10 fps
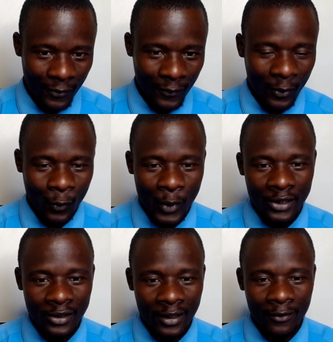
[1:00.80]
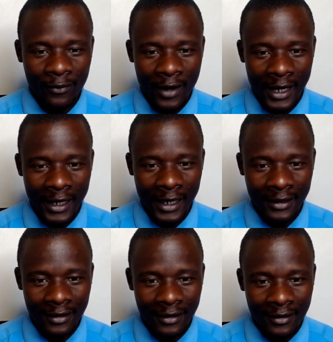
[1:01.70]
for we shall
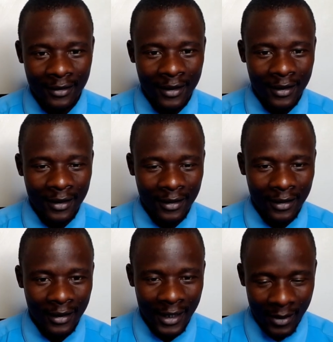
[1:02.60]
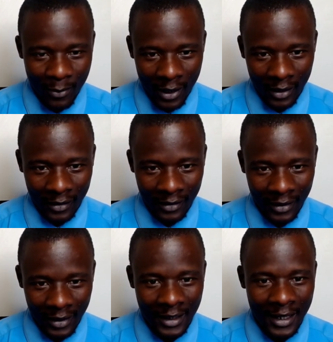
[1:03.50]
find labor
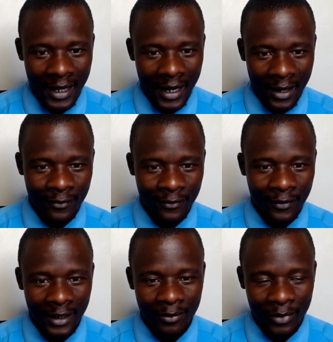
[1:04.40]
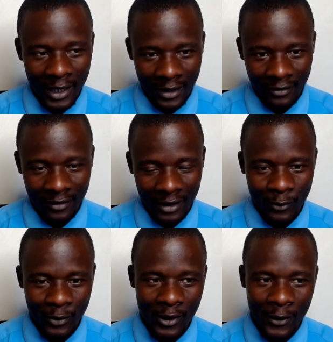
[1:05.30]
in every place
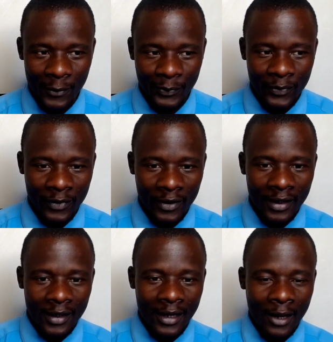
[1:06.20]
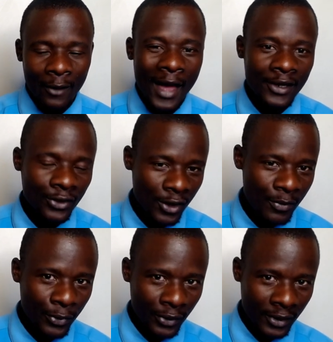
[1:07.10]
that we go now that is so
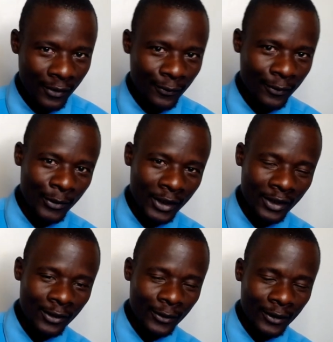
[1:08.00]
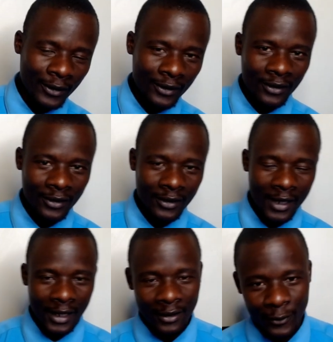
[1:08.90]
important for me to understand and
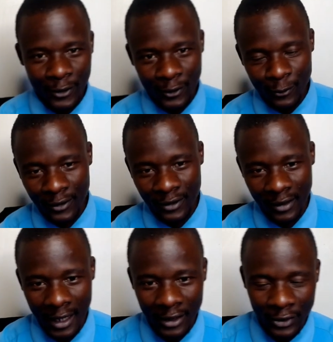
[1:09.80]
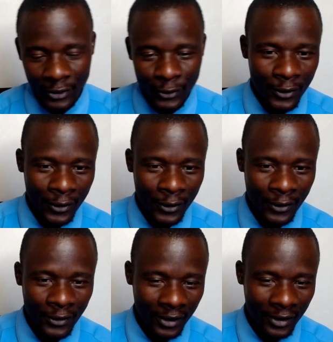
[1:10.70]
for you to understand do not
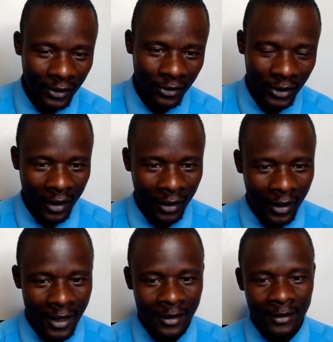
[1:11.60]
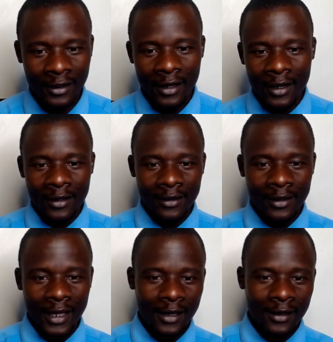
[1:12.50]
just sit there and
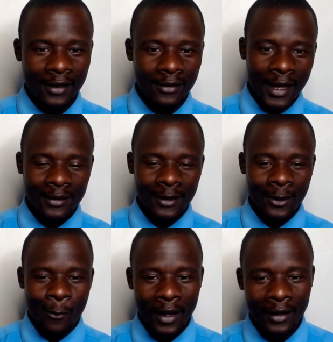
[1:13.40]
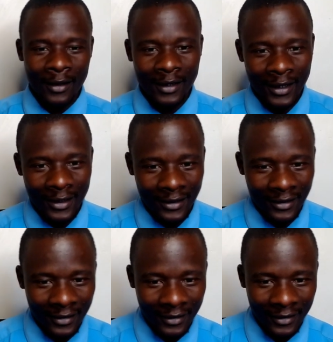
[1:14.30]
think that the world
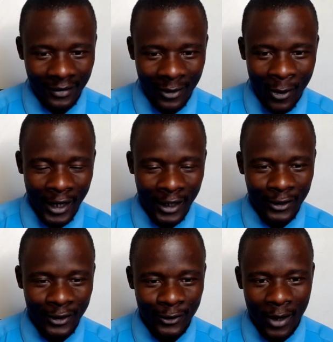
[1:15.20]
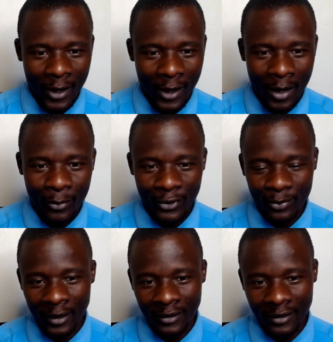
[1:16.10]
is going to a
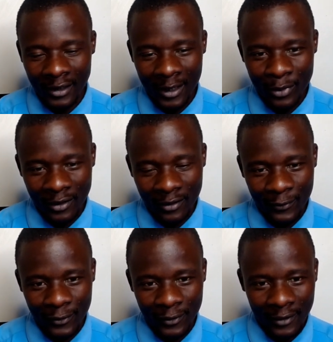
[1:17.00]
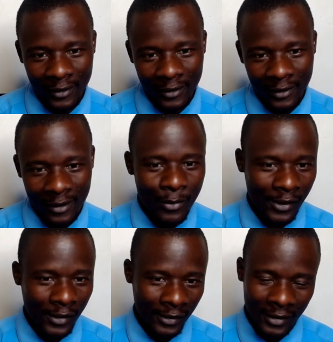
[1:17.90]
prosperous and a peaceful
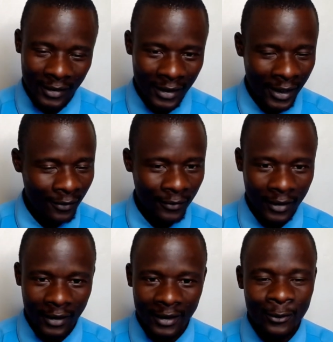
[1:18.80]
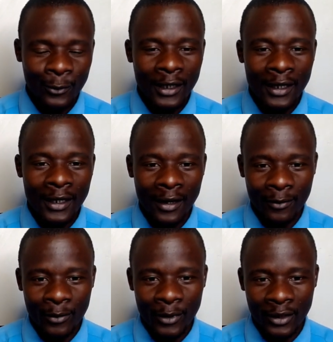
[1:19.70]
mode never it will never
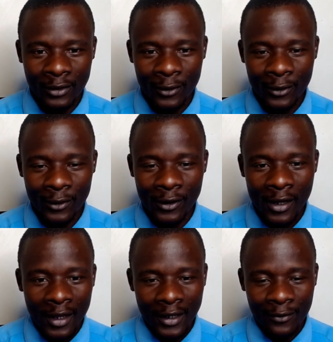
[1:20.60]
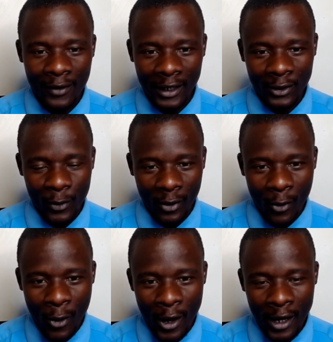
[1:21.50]
be so in fact, we are
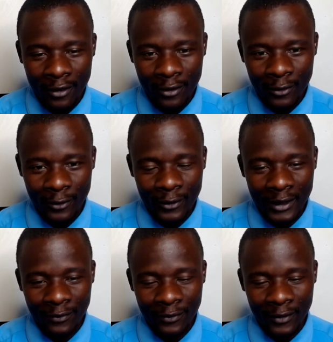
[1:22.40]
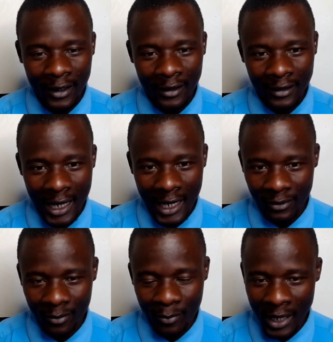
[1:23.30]
going through difficult times.
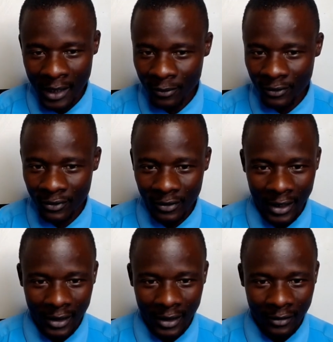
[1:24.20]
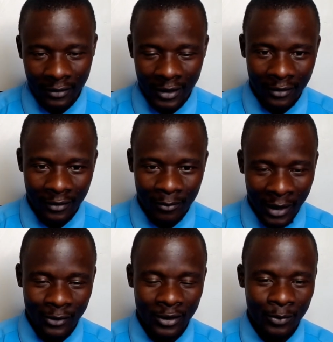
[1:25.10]
The Bible says in
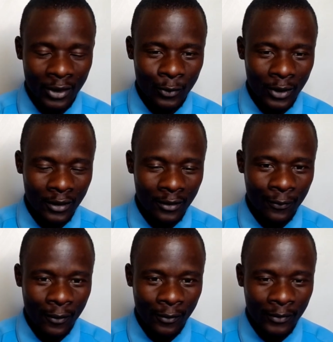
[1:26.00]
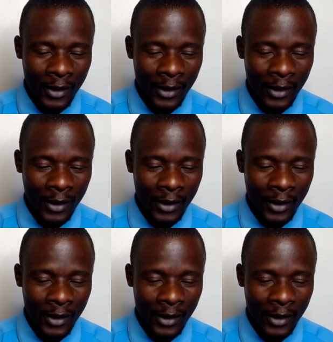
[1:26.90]
Matthew chapter 24